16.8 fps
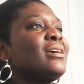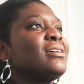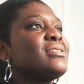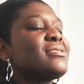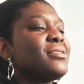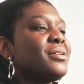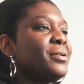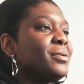
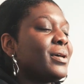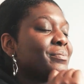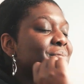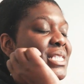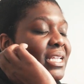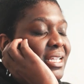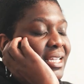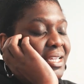So, I'm
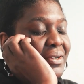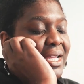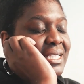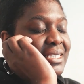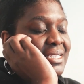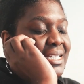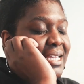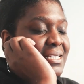sitting here
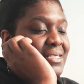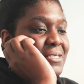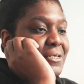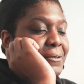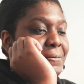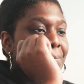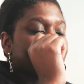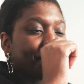at the
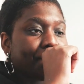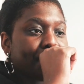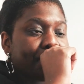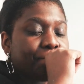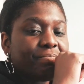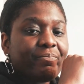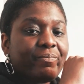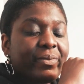desk,
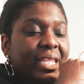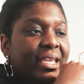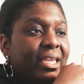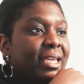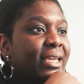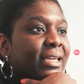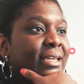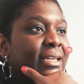
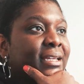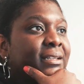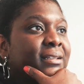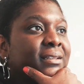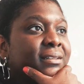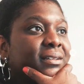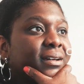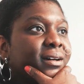
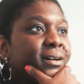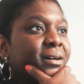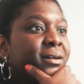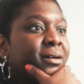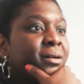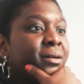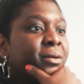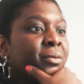and
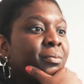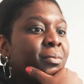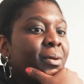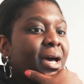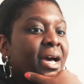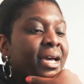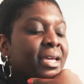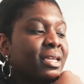
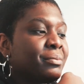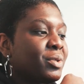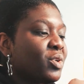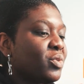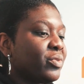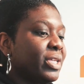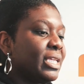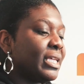I am
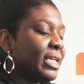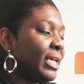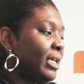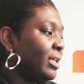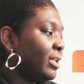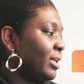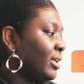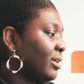
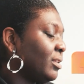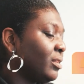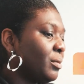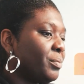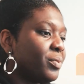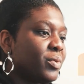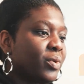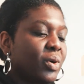creating the
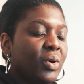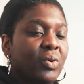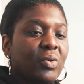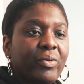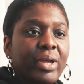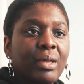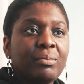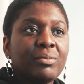
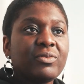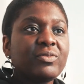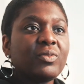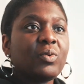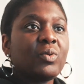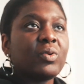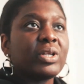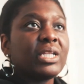program
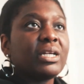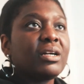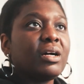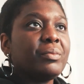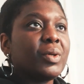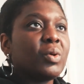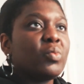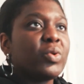for the
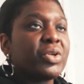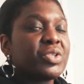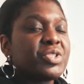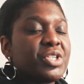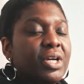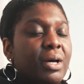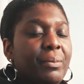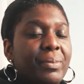coming
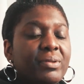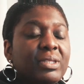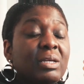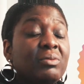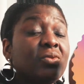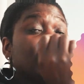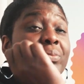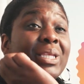workshop
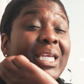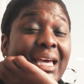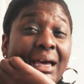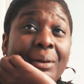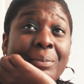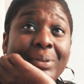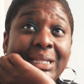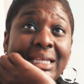that will be
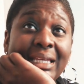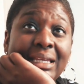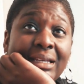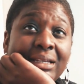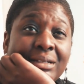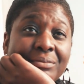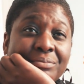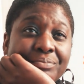
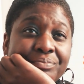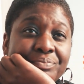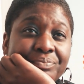happening